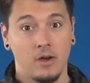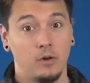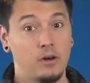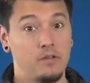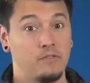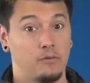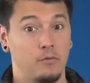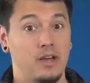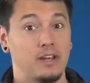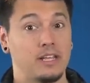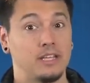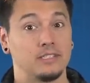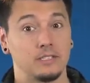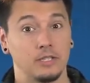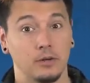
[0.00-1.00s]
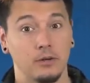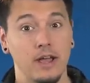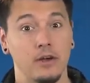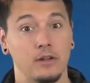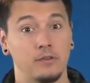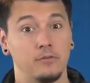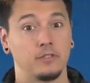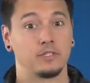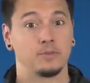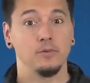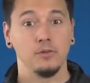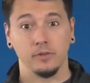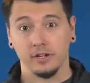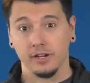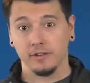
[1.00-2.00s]
or even right against the ground if it's
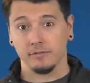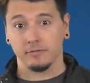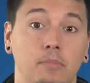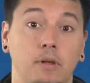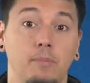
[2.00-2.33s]
smooth enough.